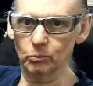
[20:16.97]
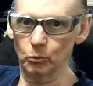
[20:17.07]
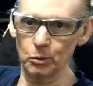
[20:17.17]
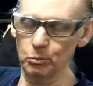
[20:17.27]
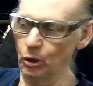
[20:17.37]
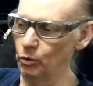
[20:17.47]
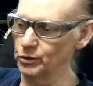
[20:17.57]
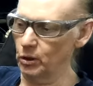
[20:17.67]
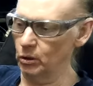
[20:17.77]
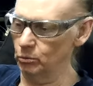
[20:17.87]
Well, people
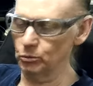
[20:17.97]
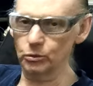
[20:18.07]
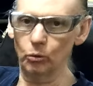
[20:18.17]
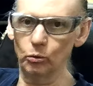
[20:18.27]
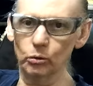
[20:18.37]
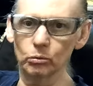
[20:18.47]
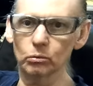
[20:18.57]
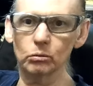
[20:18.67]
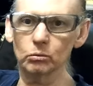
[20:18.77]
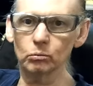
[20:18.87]
always call them solar
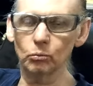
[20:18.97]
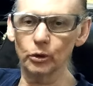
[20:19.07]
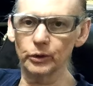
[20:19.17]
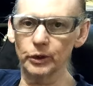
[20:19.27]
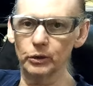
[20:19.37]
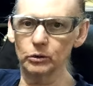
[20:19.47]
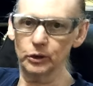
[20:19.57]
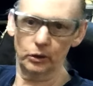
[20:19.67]
water heaters.